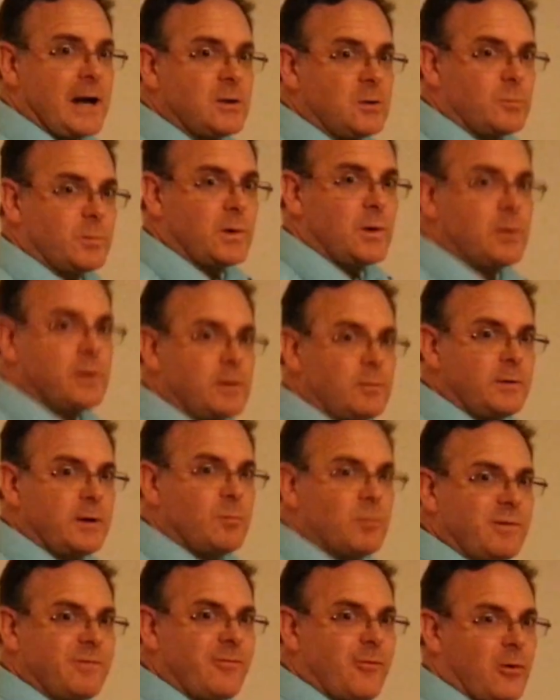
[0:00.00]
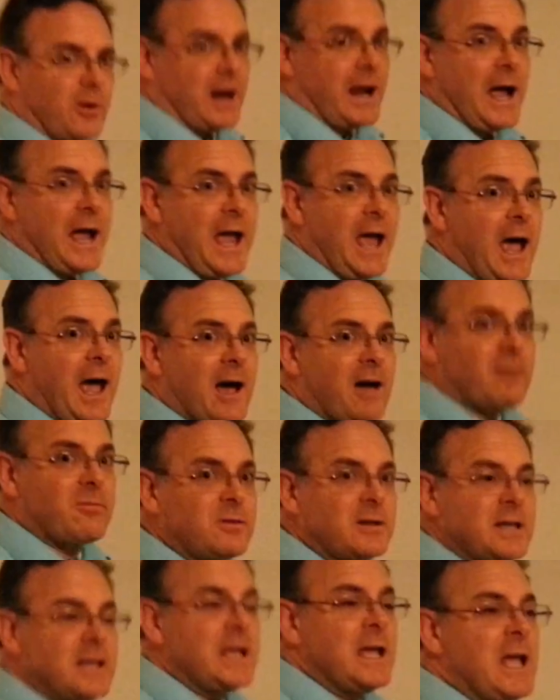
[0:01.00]
or broken rib before. I have.
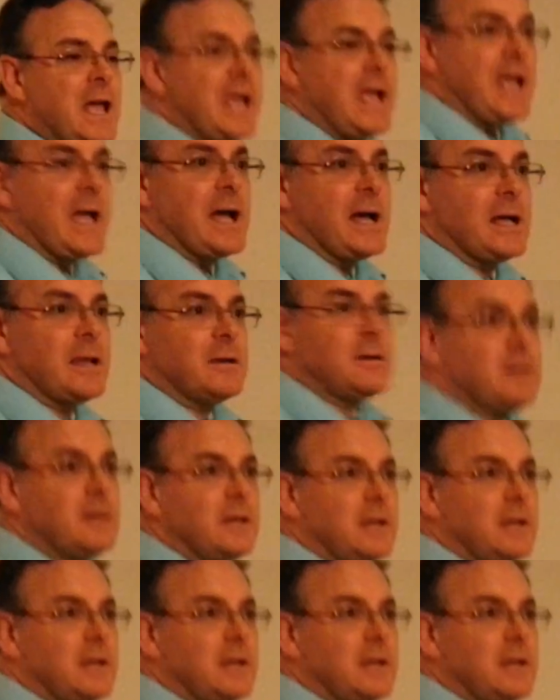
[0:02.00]
And